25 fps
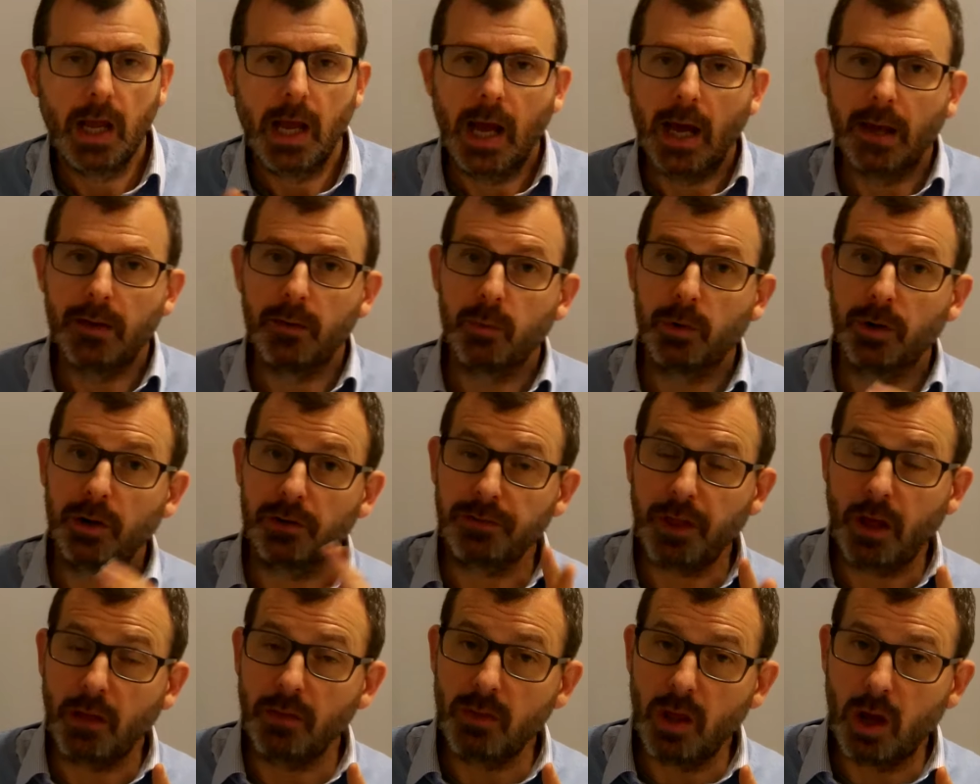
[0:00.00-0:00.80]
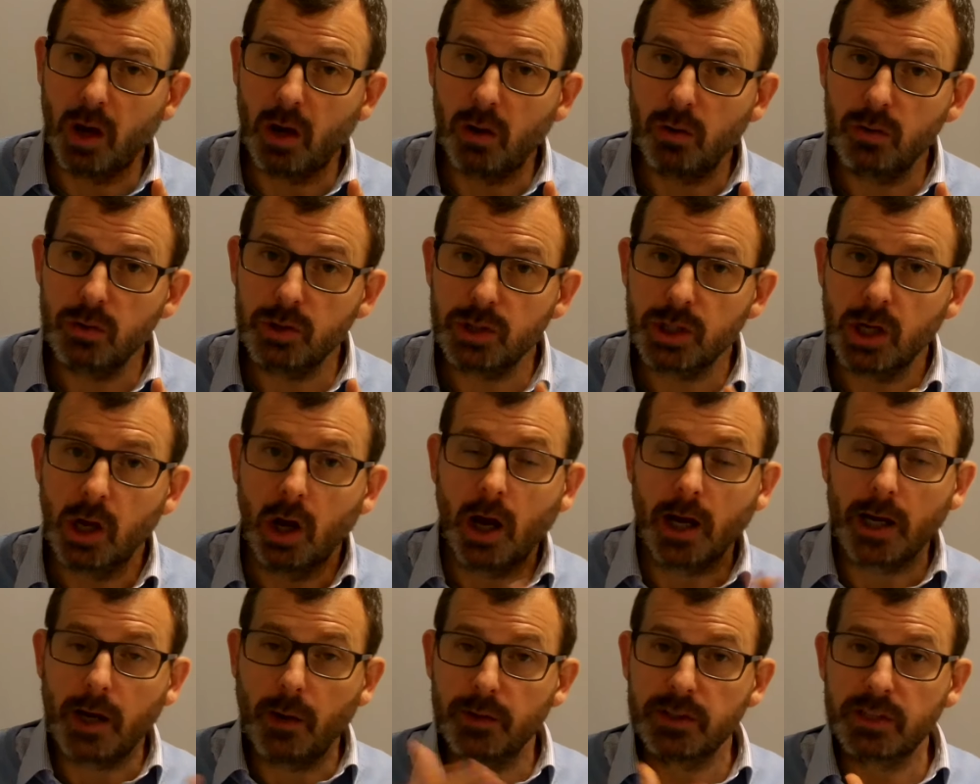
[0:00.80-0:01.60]
And then when I've done those,
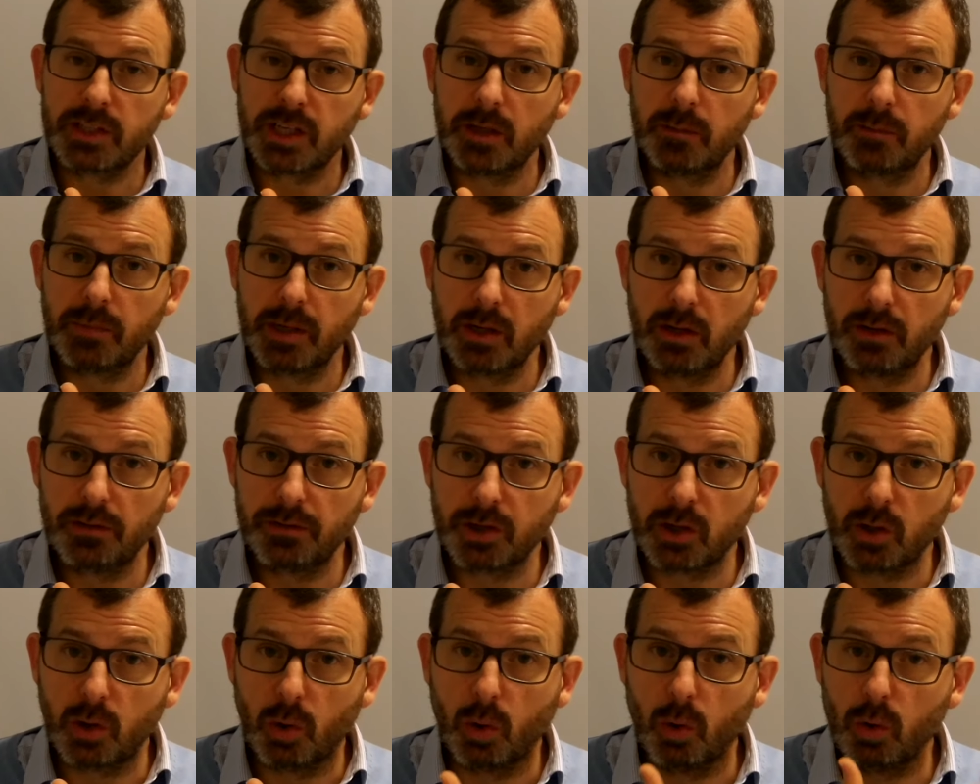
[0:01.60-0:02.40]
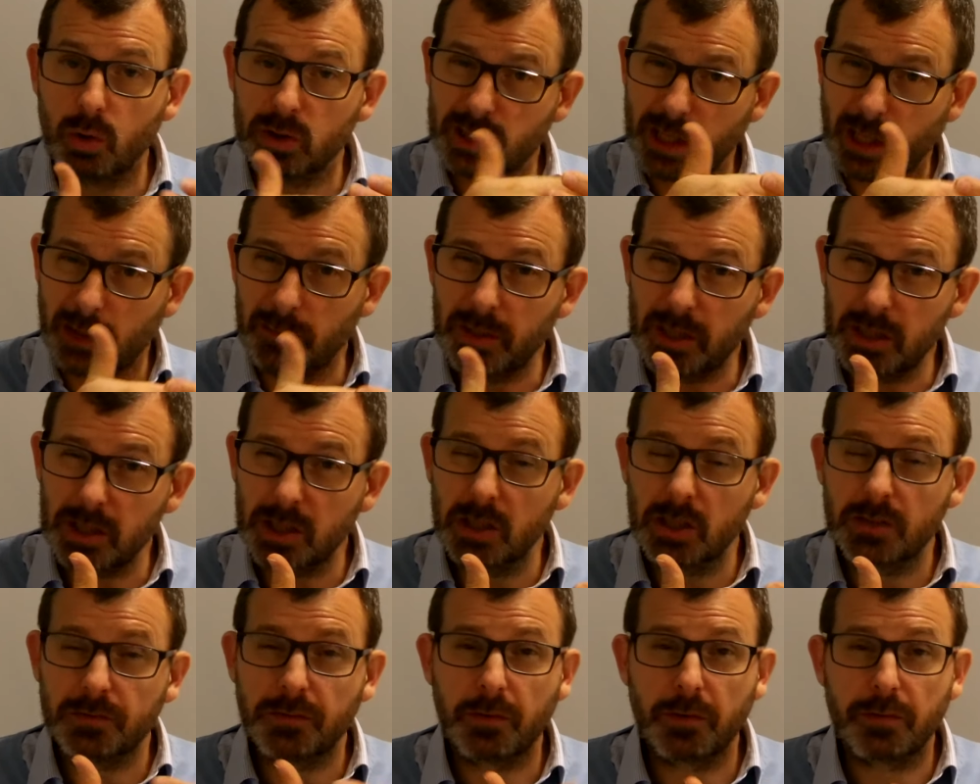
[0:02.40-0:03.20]
I go into the middle of the court, same
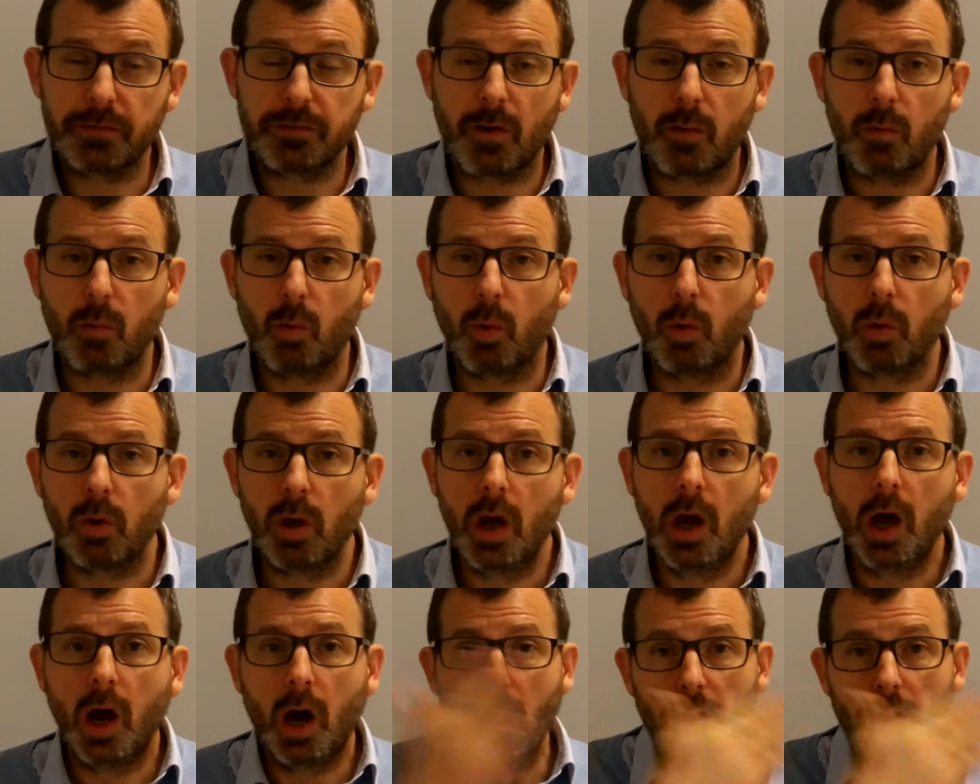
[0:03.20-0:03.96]
distance from the front wall,